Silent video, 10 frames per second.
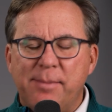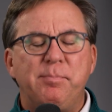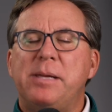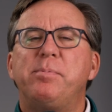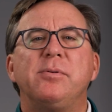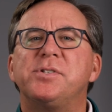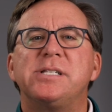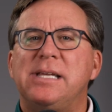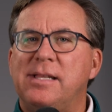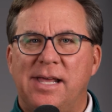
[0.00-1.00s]
people
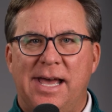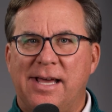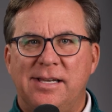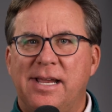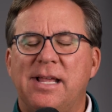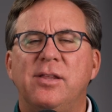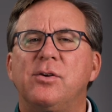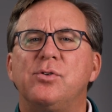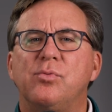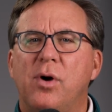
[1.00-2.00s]
see that and they're
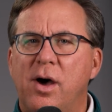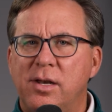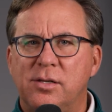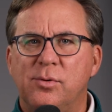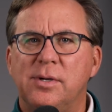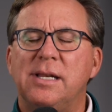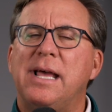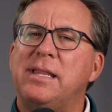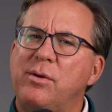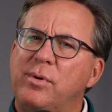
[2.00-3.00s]
drawn to it
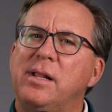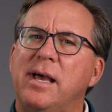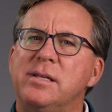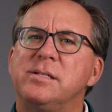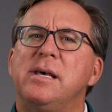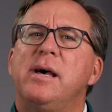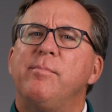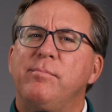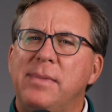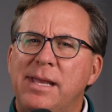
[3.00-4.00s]
and they realize
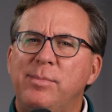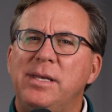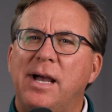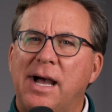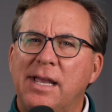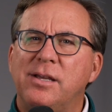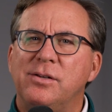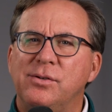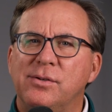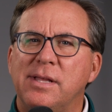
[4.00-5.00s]
maybe I
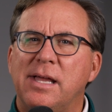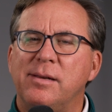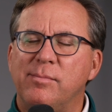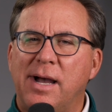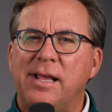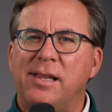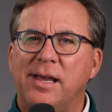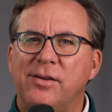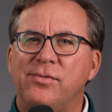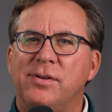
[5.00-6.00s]
could do that in my
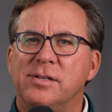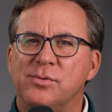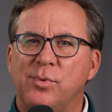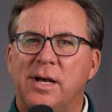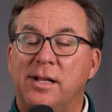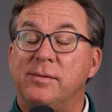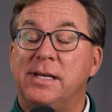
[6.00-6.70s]
life as well.